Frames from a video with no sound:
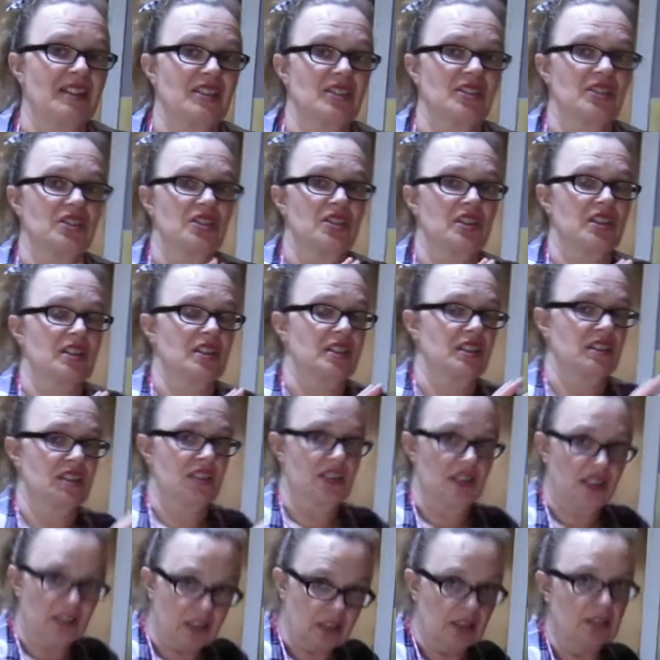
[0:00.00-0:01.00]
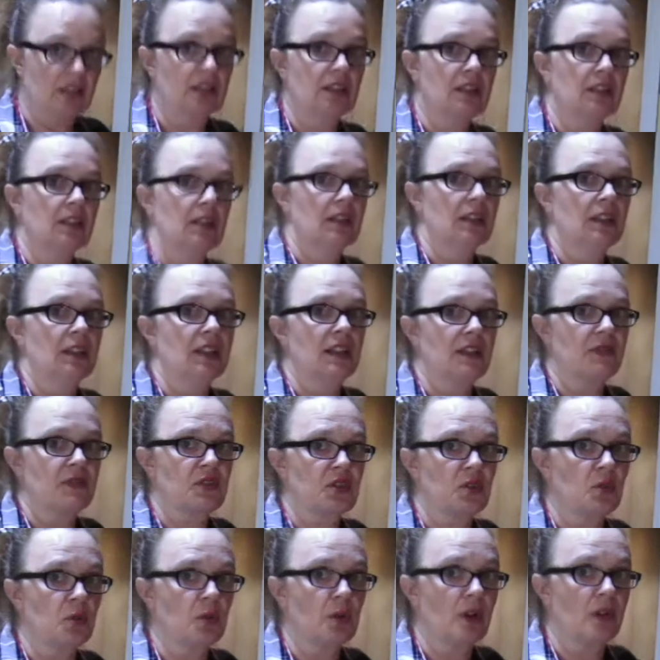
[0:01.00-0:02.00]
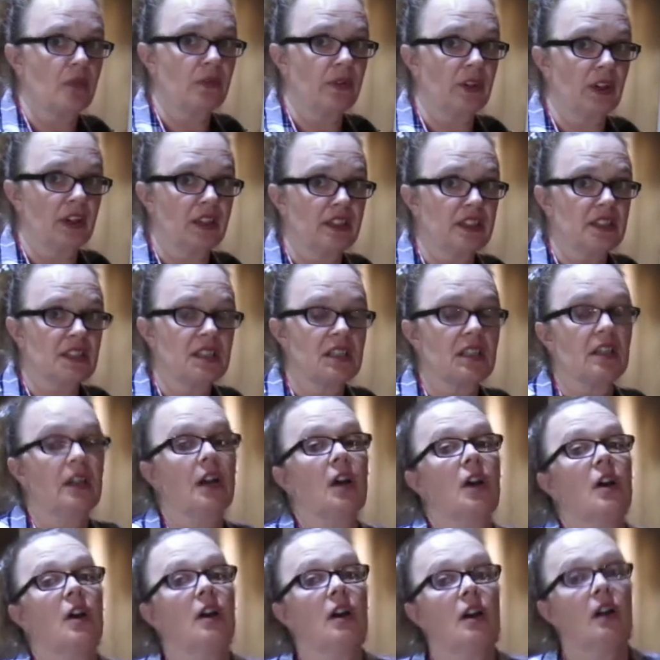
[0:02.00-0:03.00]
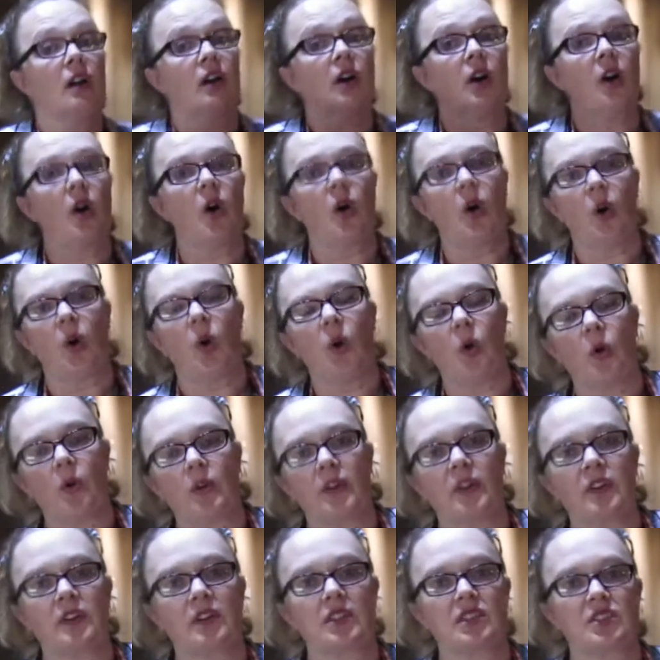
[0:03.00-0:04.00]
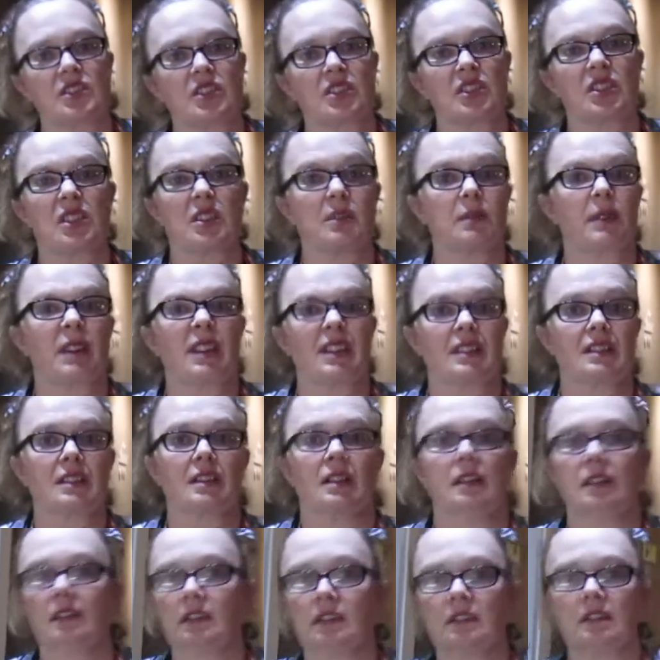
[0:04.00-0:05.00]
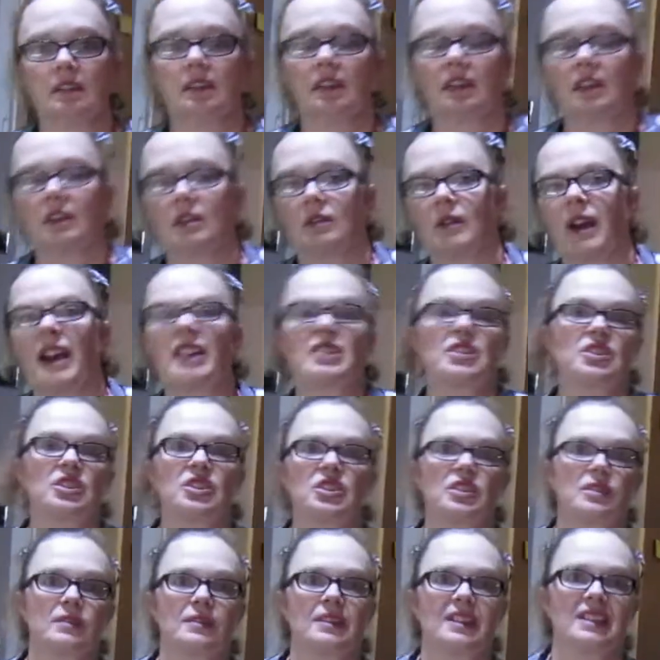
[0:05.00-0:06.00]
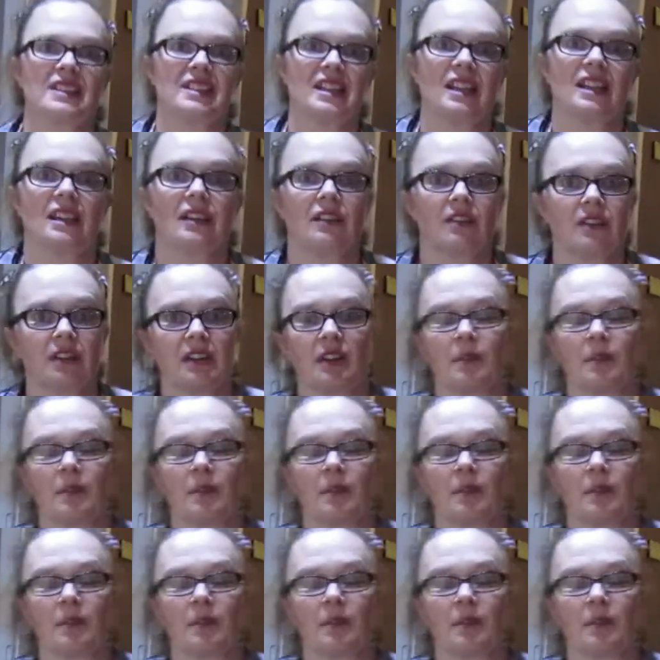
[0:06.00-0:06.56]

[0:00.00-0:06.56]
and just leave to cool overnight, or you can just do it, you know, as you're doing the dinner and